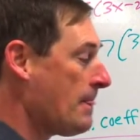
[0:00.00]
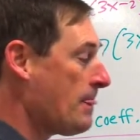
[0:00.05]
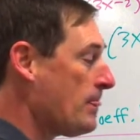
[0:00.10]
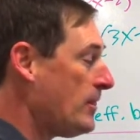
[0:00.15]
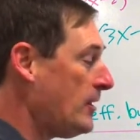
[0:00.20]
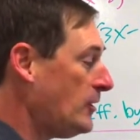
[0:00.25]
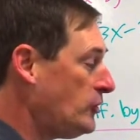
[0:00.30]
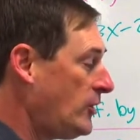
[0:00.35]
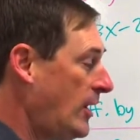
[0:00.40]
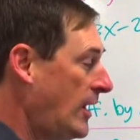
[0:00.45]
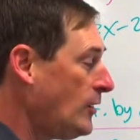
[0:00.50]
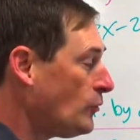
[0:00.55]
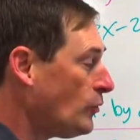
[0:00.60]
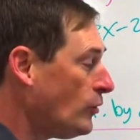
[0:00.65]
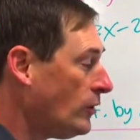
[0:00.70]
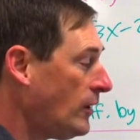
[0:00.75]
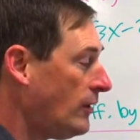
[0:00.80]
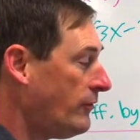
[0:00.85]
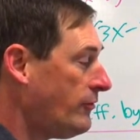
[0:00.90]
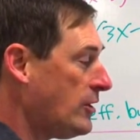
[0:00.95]
The chain
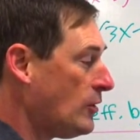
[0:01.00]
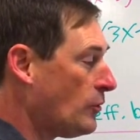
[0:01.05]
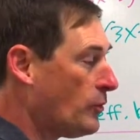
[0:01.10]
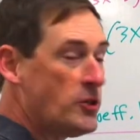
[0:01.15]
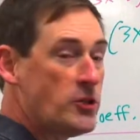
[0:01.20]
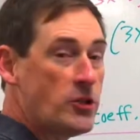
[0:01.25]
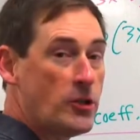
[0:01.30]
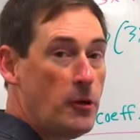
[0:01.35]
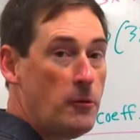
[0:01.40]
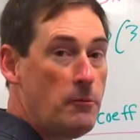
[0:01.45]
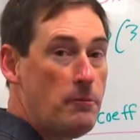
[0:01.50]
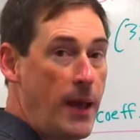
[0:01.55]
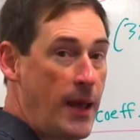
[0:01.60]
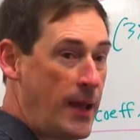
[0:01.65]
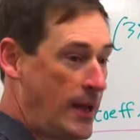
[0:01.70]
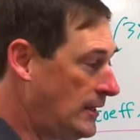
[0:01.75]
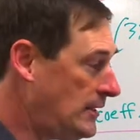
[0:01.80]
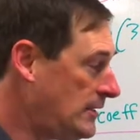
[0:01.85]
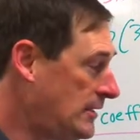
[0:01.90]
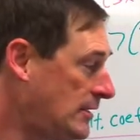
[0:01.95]
rule of the original
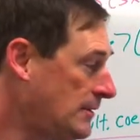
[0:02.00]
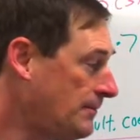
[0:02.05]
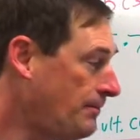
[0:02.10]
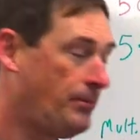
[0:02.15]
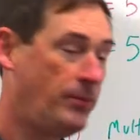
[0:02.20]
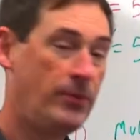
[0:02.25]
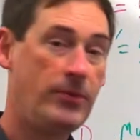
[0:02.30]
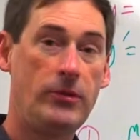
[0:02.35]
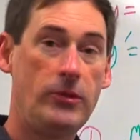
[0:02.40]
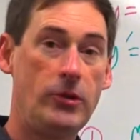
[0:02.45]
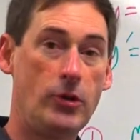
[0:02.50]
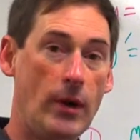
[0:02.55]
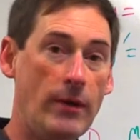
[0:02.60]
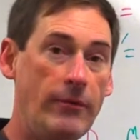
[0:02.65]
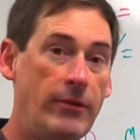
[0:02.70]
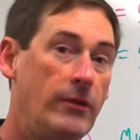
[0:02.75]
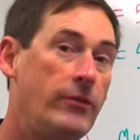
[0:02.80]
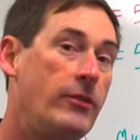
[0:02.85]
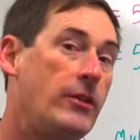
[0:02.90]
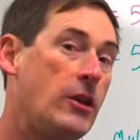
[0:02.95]
base,
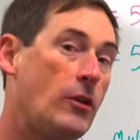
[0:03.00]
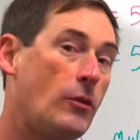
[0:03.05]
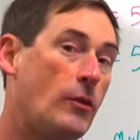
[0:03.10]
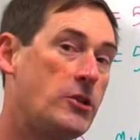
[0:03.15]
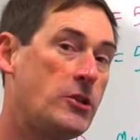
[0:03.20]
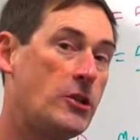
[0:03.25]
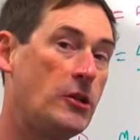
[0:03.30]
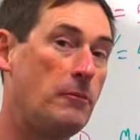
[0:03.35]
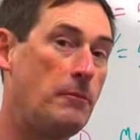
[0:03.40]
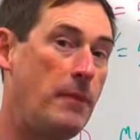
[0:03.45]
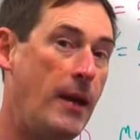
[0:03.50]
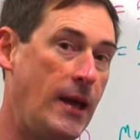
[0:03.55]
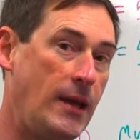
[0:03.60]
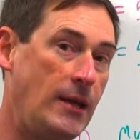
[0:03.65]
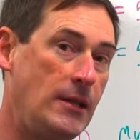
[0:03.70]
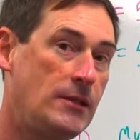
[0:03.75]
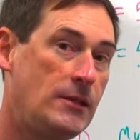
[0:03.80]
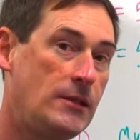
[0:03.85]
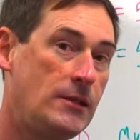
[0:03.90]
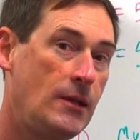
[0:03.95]
derivative of the original
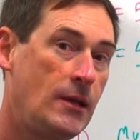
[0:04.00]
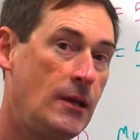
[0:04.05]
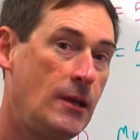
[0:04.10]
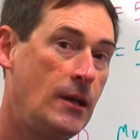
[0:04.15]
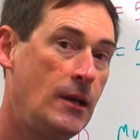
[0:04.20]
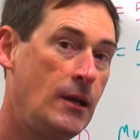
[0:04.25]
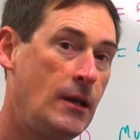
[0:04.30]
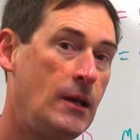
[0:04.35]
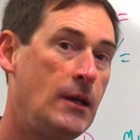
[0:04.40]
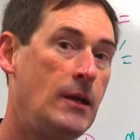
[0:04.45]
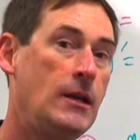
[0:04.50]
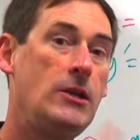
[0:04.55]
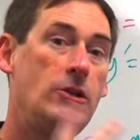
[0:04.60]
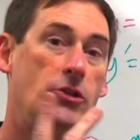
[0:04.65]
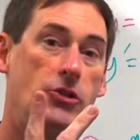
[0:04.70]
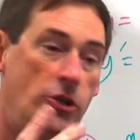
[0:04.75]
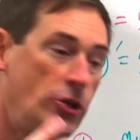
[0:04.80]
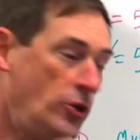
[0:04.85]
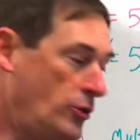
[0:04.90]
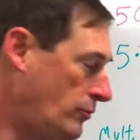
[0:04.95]
base, is
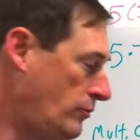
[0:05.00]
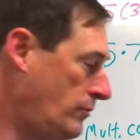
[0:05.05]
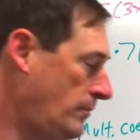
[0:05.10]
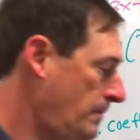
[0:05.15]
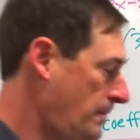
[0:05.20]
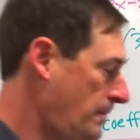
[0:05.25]
2.